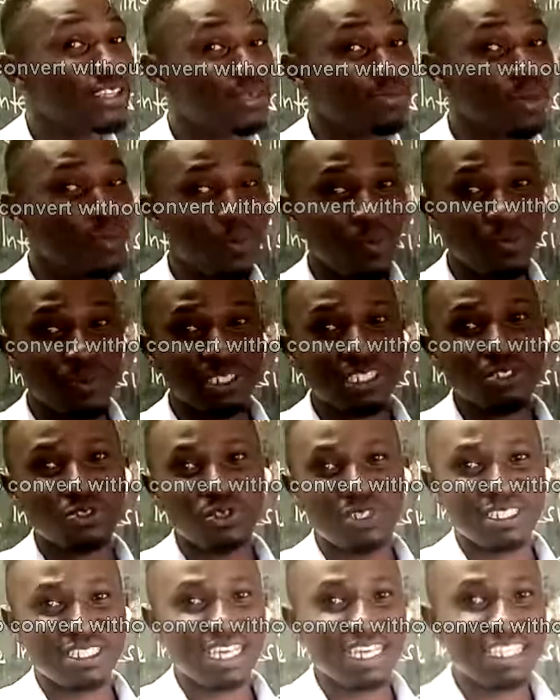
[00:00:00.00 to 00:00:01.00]
people put it on
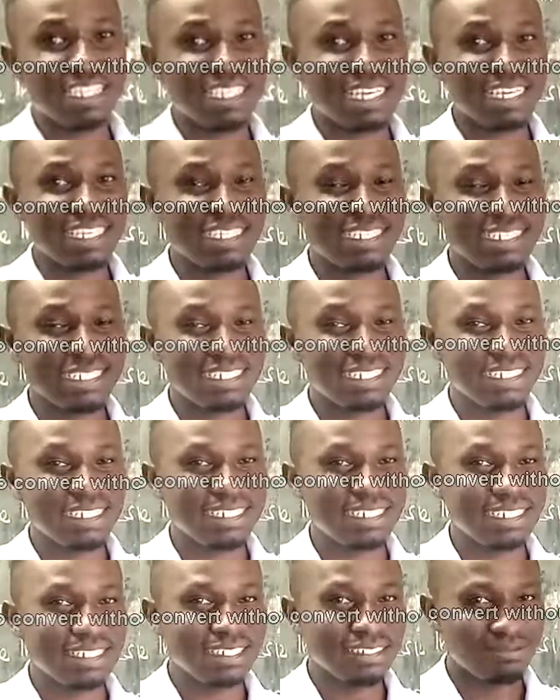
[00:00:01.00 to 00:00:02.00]
sunshine,
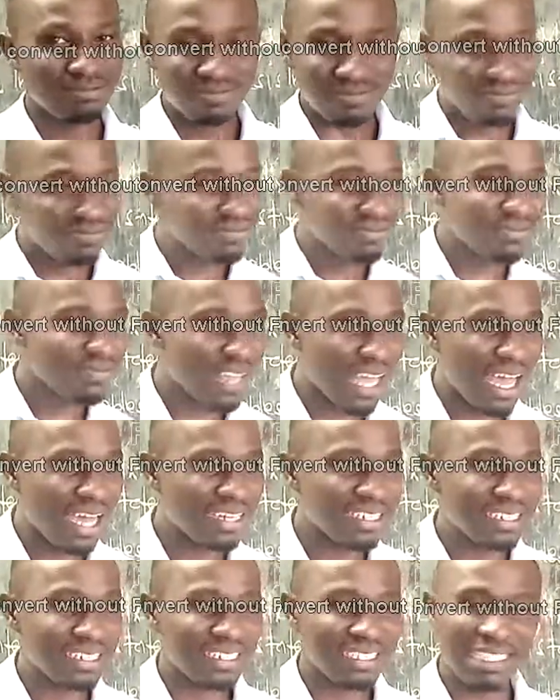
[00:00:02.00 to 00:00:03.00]

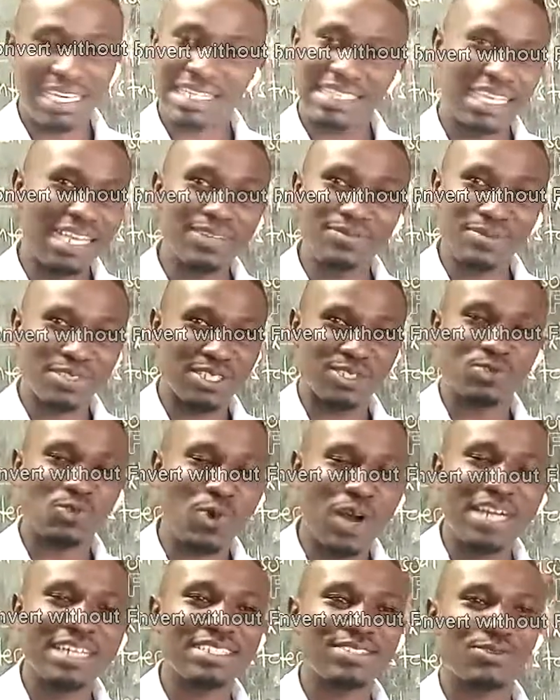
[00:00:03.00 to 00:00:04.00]
and at times it
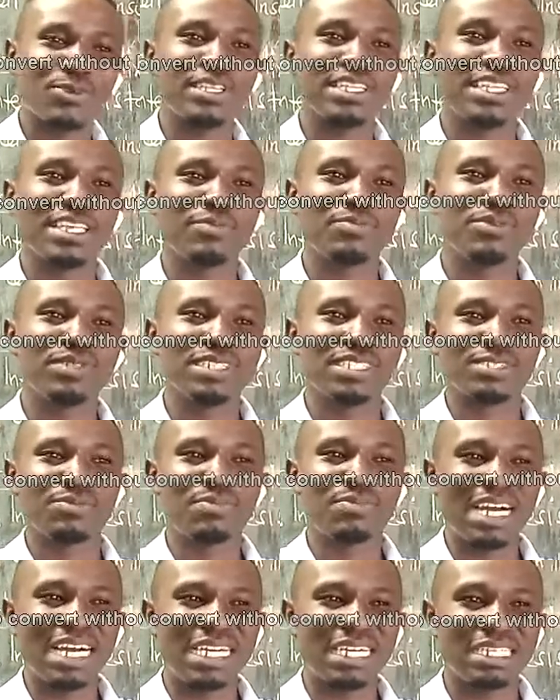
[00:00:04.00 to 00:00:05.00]
works when they put it
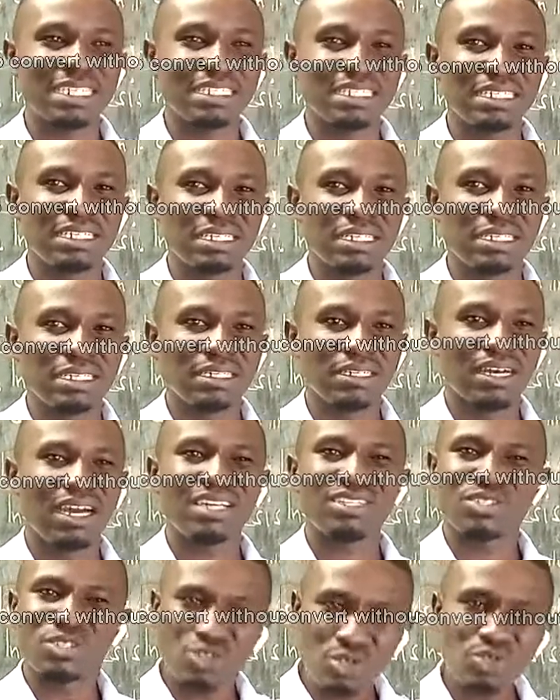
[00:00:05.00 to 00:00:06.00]
back. And
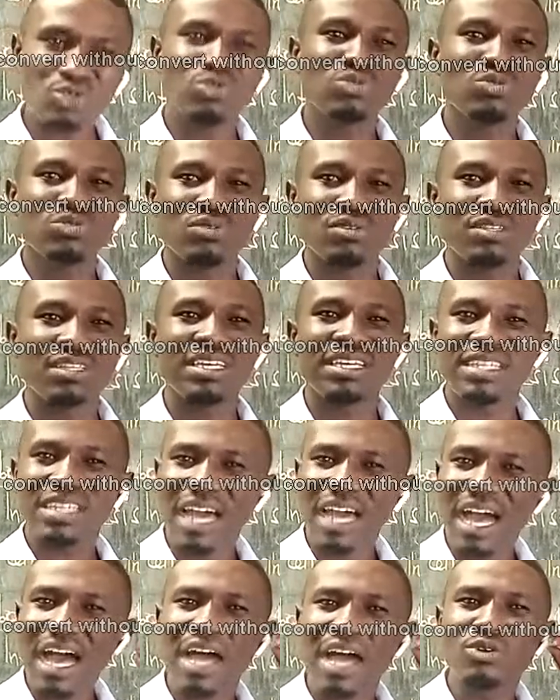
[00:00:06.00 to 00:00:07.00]
two, they
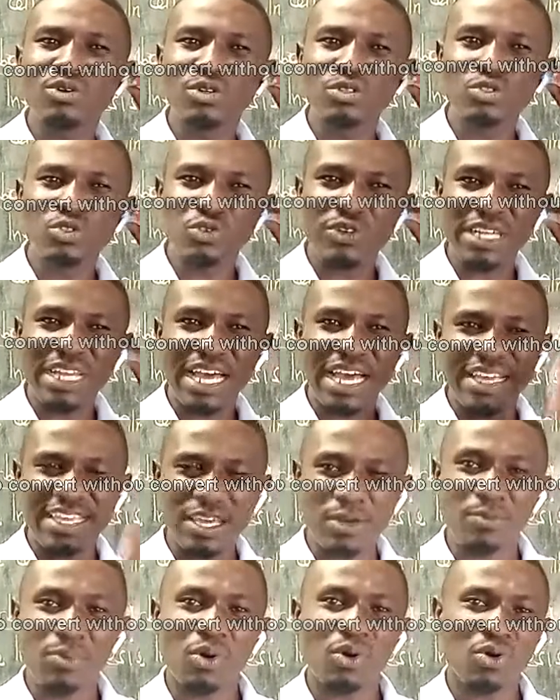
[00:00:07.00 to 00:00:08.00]
are not
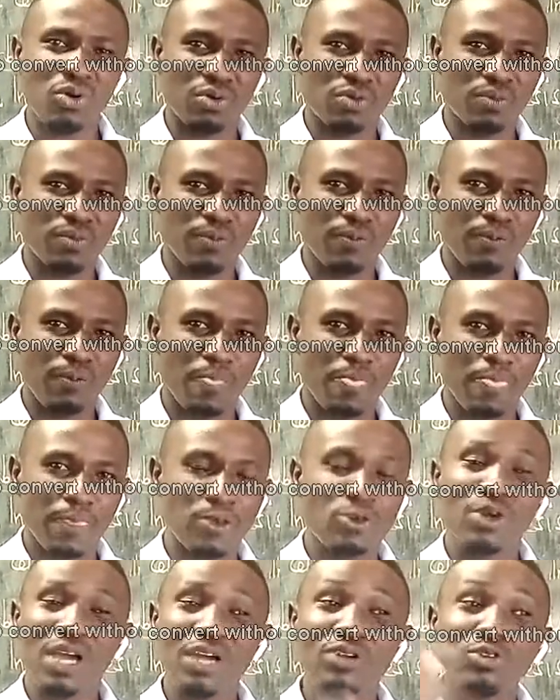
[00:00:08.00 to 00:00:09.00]
reliable. You
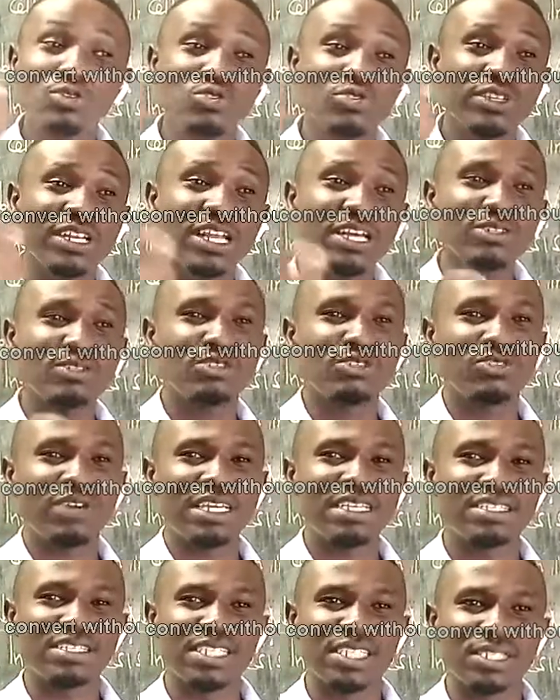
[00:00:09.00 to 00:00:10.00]
cannot rely on dry
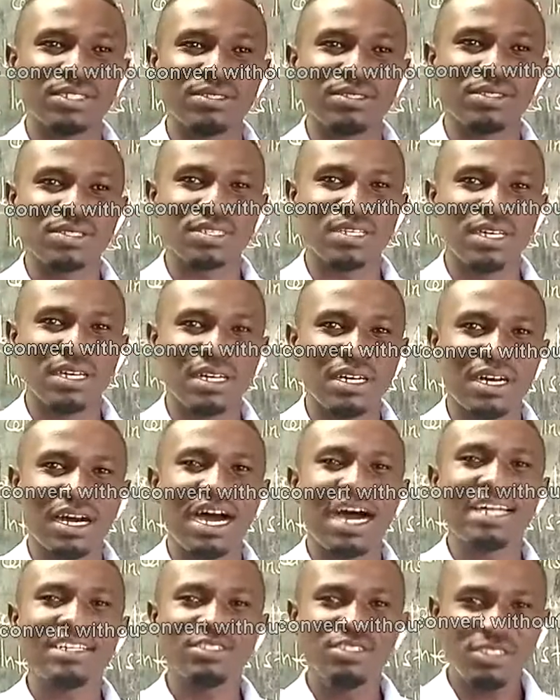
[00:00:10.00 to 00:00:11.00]
cells.
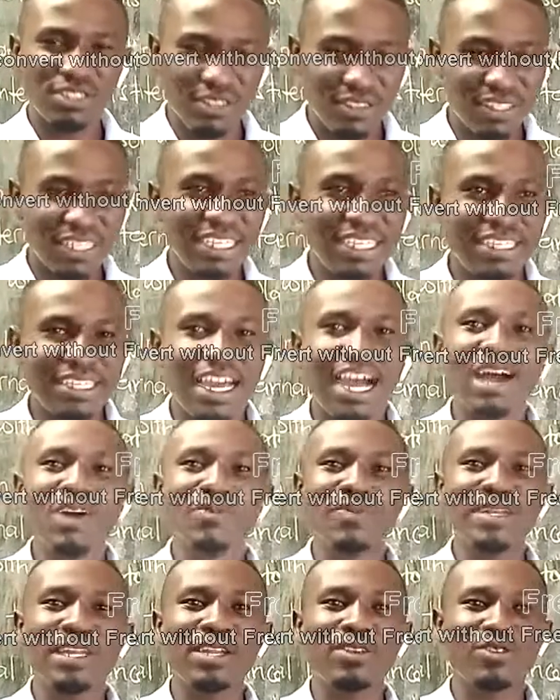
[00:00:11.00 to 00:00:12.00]
And three, how
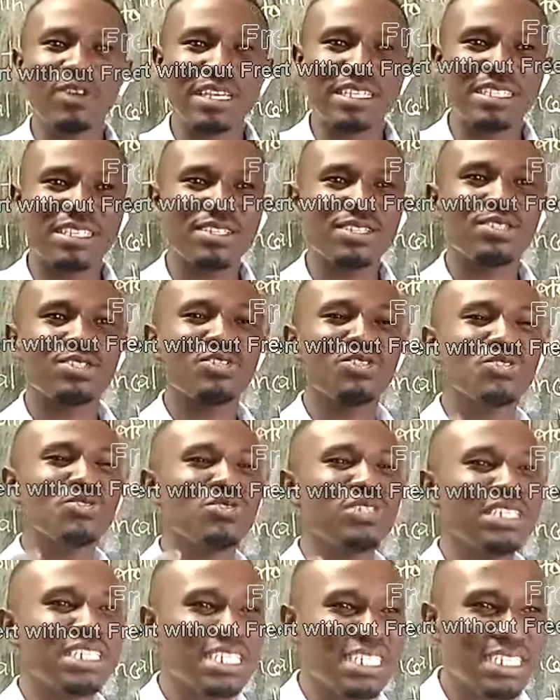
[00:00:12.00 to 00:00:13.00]
many dry cells do you
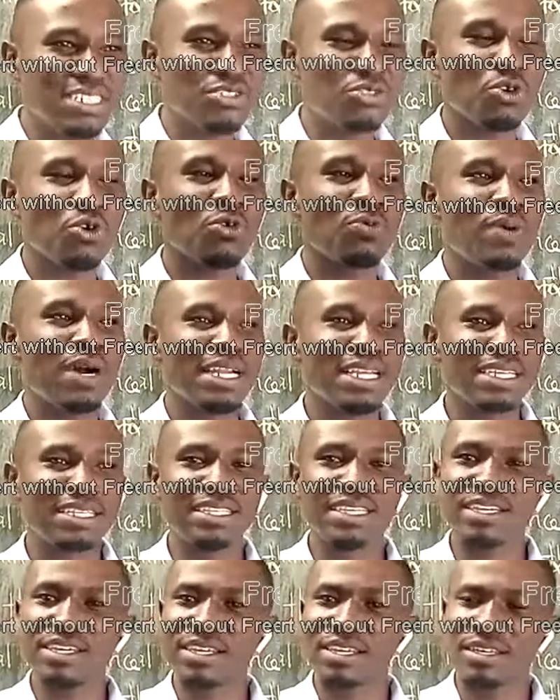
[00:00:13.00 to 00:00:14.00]
need to operate
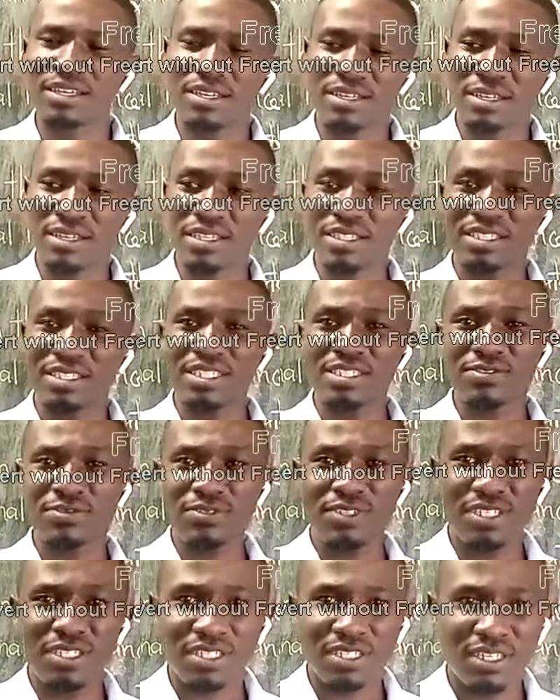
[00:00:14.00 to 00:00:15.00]
a
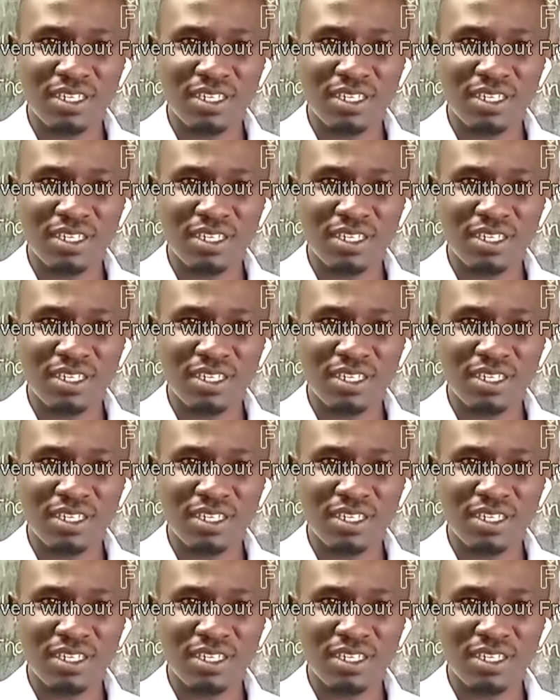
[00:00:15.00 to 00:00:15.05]
TV,